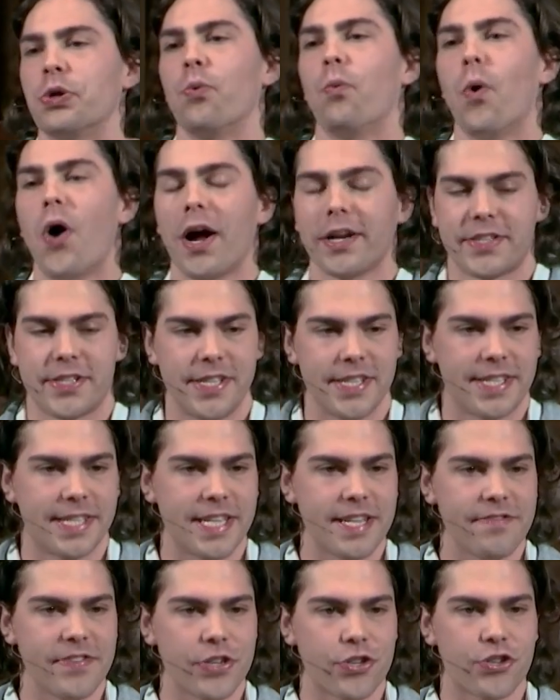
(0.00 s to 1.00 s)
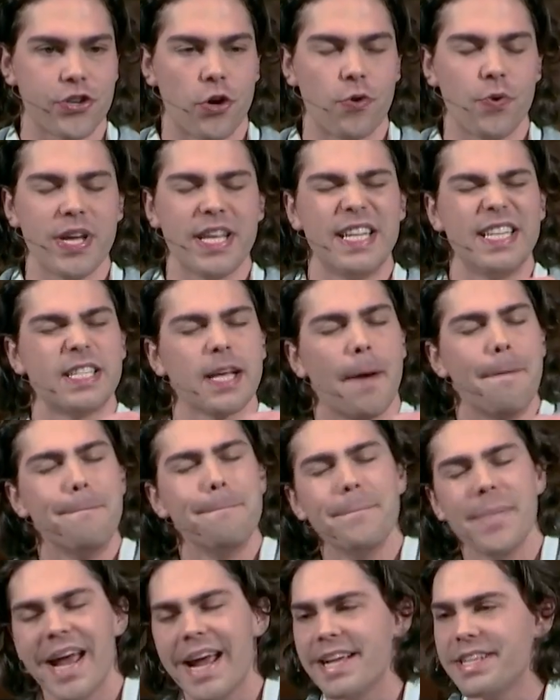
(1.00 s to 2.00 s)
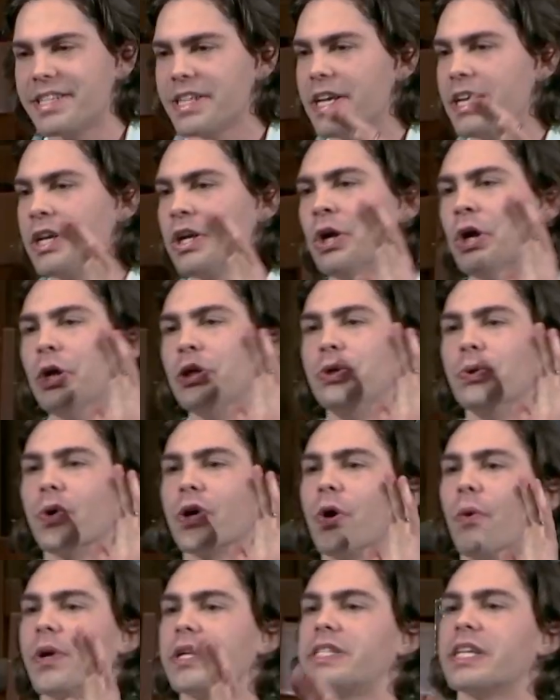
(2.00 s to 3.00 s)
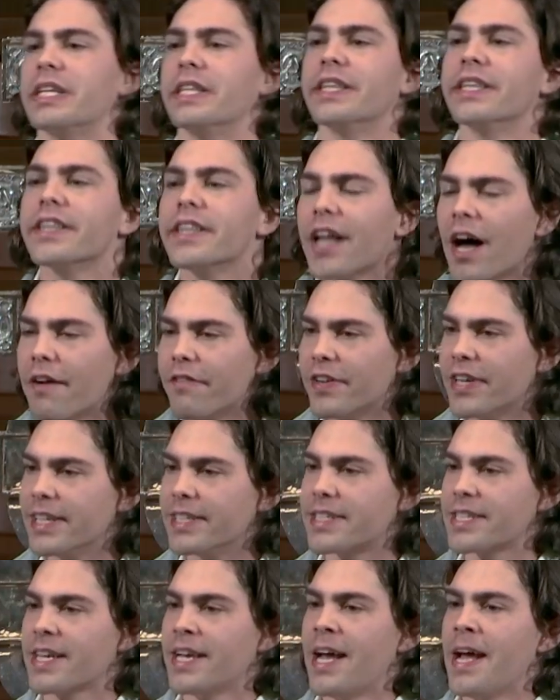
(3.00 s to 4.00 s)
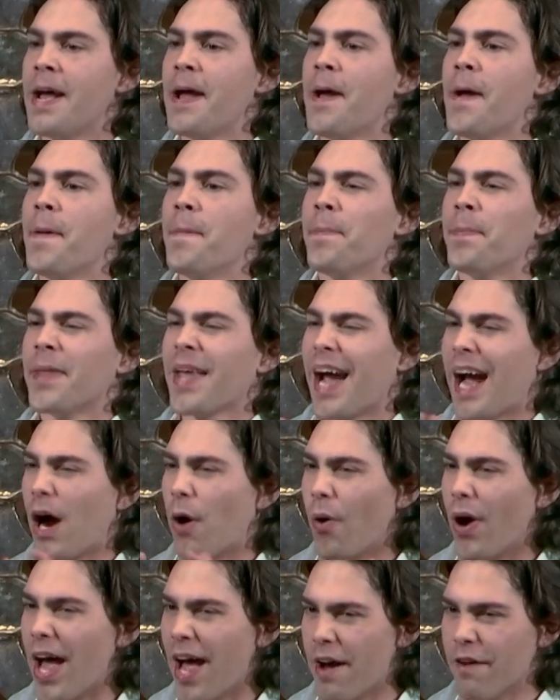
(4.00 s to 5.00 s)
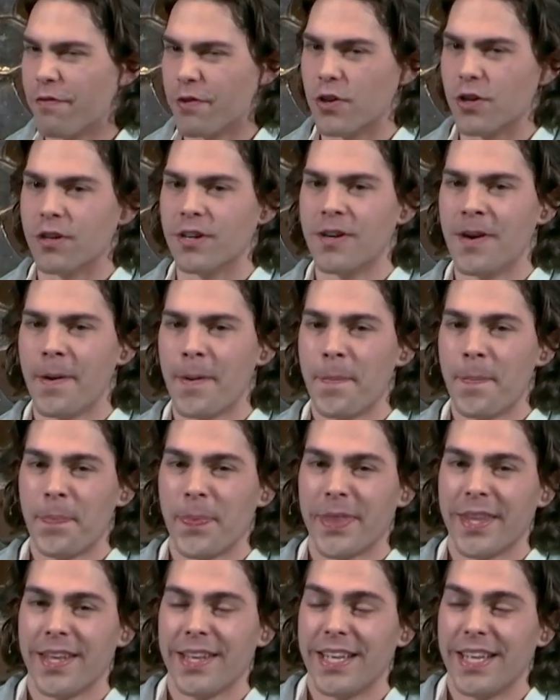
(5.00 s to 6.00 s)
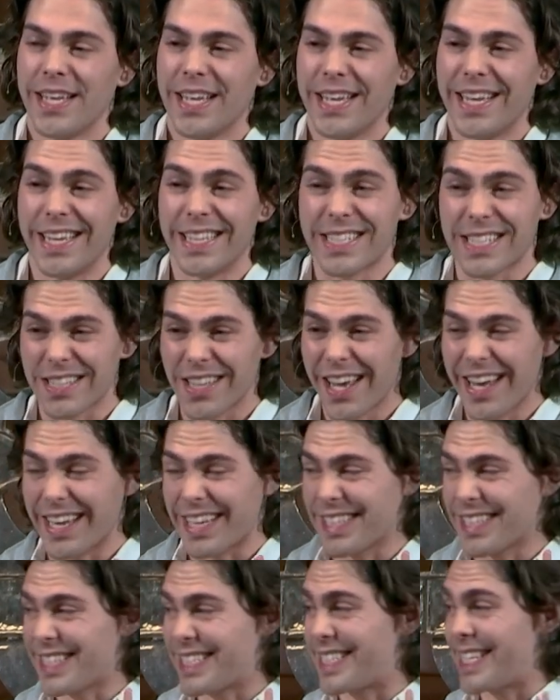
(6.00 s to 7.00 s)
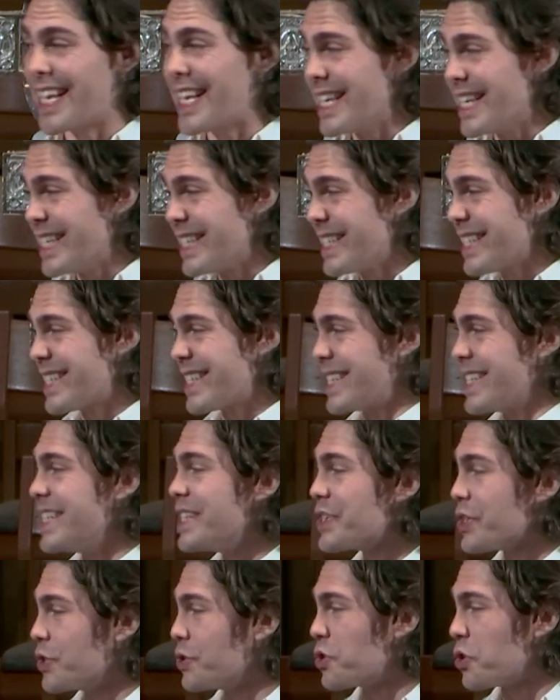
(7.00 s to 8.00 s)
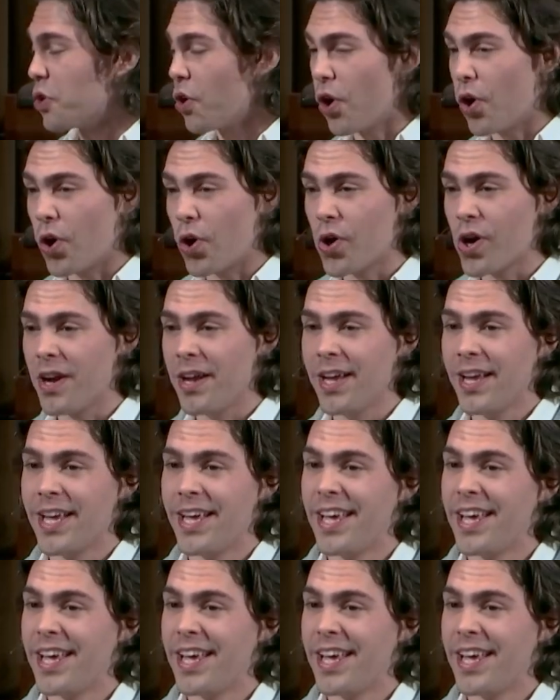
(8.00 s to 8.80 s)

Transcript: to watch this TV show. It is amazing. You are going to love it. However, it's like 10 seasons long,